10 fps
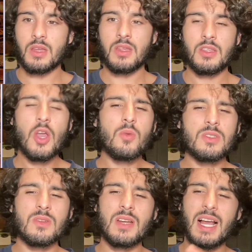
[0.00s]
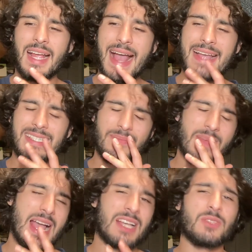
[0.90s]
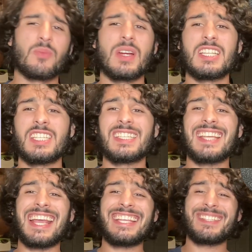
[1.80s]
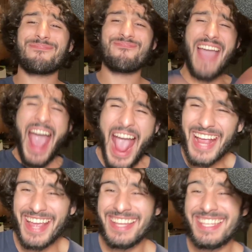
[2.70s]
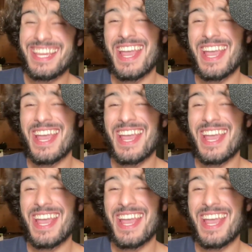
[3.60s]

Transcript: Yo, what's going on, guys? And Miles Bridges is back in the